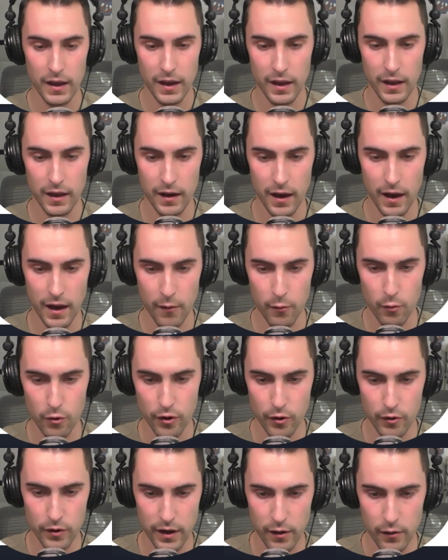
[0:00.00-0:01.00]
And I will
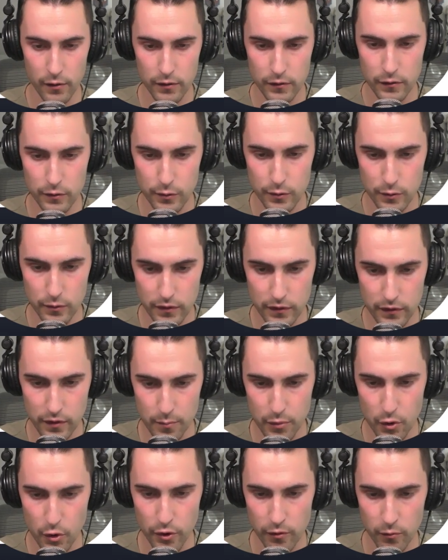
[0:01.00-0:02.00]
go down to this
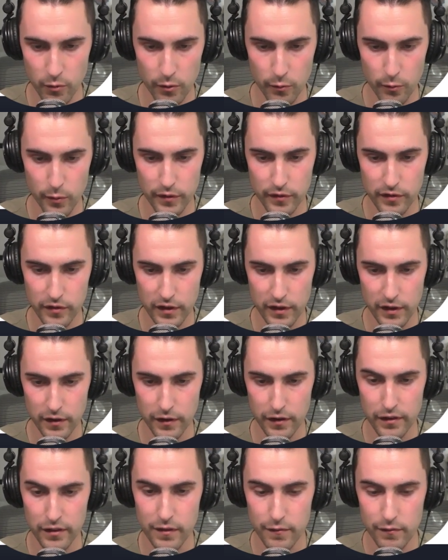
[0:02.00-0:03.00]
component where we sit
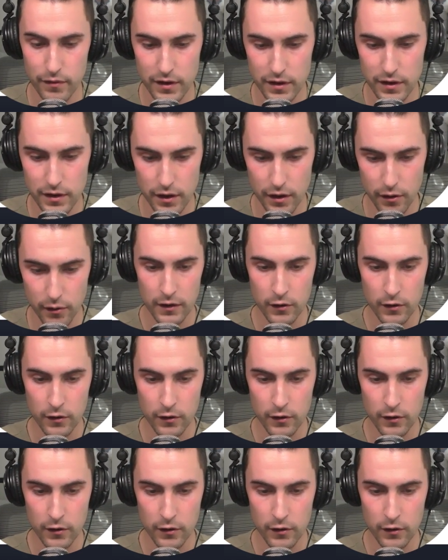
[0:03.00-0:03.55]
in the video.